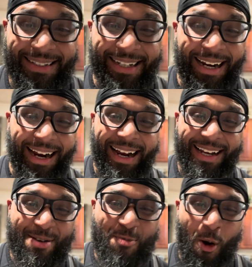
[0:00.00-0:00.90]
All
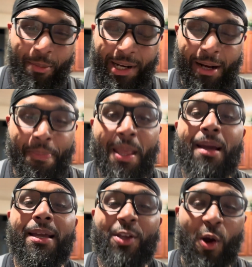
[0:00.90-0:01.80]
right, warm it up.
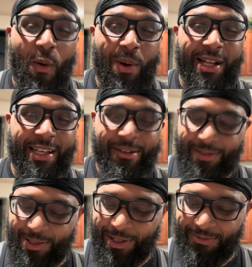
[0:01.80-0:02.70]
You don't want to give
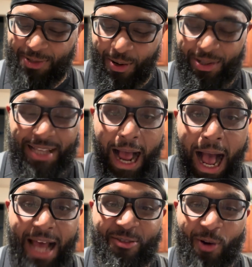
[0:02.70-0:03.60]
it to the jokers
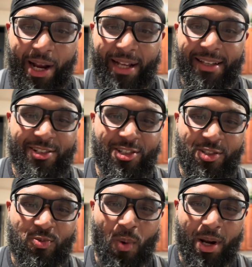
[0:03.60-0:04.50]
hot, right? You
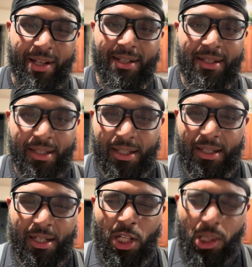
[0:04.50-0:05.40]
just want it
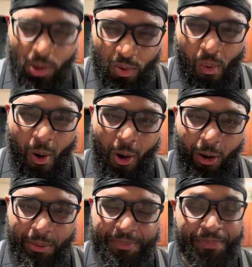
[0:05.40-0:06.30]

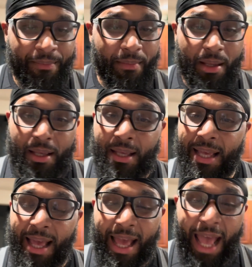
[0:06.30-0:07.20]
lukewarm,
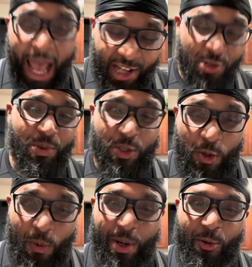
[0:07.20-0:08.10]
as you would
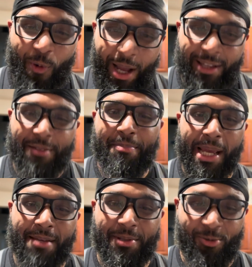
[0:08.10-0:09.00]
do with a regular
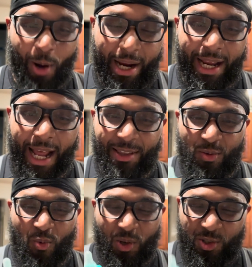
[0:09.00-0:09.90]
baby,
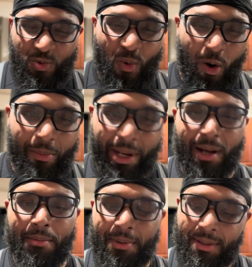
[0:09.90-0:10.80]
right? Once you warm it
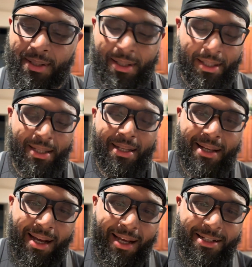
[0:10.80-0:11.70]
up,
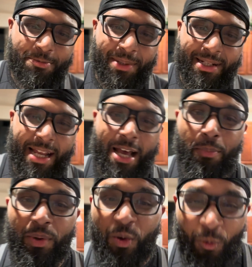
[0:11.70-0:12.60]
all right, just put a
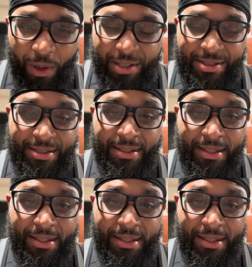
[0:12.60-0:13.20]
dab on your wrist